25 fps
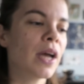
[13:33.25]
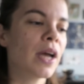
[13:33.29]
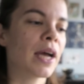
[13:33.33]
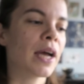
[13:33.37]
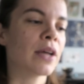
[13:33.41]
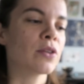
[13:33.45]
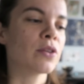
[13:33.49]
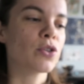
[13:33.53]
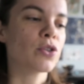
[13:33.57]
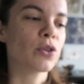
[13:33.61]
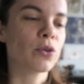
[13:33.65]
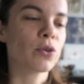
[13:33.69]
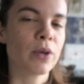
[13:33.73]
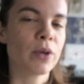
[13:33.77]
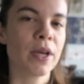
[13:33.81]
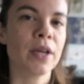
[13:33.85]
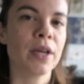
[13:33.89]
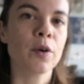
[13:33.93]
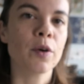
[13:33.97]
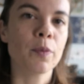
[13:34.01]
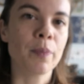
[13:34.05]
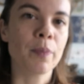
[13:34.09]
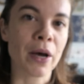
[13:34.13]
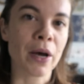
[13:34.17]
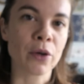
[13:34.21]
and to
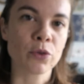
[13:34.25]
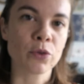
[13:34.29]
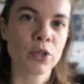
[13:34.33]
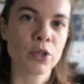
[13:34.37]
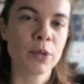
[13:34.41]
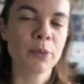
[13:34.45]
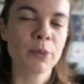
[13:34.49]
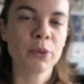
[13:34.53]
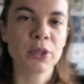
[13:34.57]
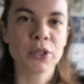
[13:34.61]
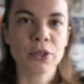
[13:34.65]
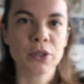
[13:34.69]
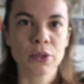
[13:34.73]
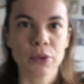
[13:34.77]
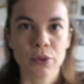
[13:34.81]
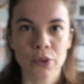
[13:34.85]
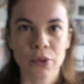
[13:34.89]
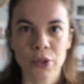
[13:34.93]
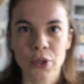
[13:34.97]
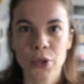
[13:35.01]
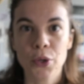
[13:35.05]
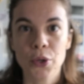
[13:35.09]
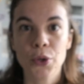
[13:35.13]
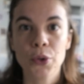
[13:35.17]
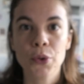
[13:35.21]
create a boundary
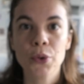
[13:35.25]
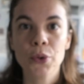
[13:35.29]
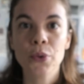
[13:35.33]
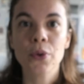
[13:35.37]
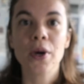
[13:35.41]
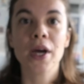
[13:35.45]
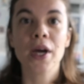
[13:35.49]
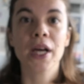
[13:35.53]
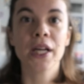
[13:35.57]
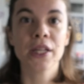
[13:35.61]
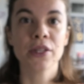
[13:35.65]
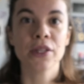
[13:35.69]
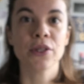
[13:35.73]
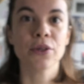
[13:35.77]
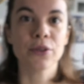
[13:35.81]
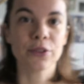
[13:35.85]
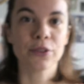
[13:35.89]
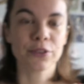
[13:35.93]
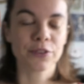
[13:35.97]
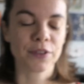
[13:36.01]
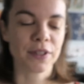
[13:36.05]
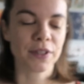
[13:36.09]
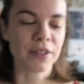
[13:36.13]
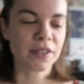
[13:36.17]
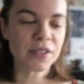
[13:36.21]
between you and your
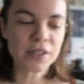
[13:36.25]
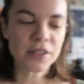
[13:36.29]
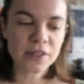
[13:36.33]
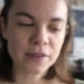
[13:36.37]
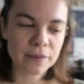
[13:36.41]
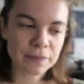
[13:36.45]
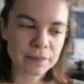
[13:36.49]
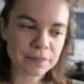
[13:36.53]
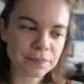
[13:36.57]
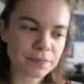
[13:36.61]
fears.